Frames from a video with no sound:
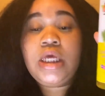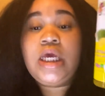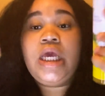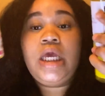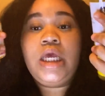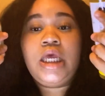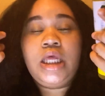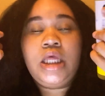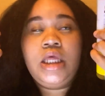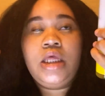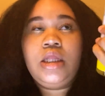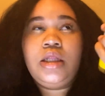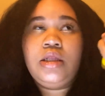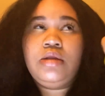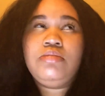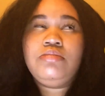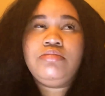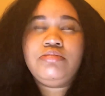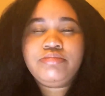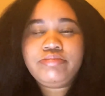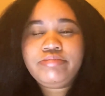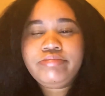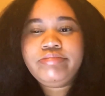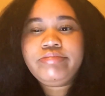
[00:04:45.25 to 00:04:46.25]
and
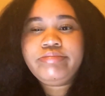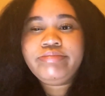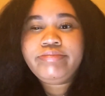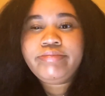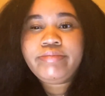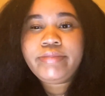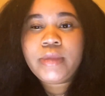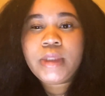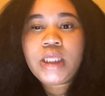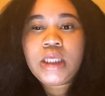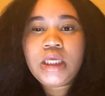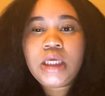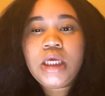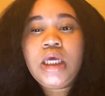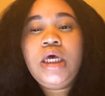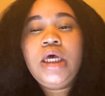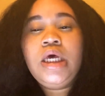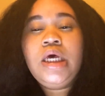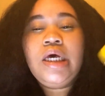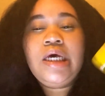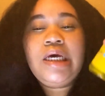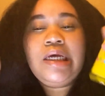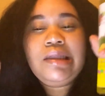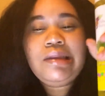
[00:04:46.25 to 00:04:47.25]

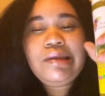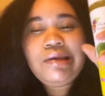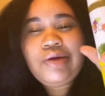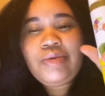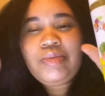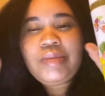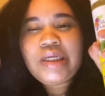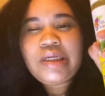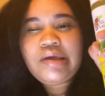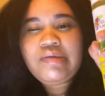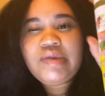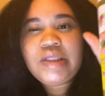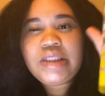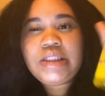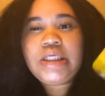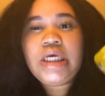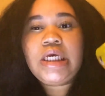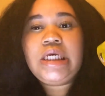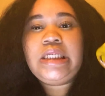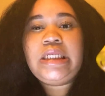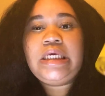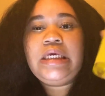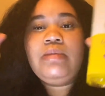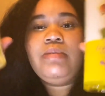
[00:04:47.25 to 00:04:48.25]
a little bit of the
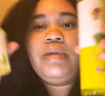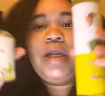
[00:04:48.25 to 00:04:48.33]
technique, but I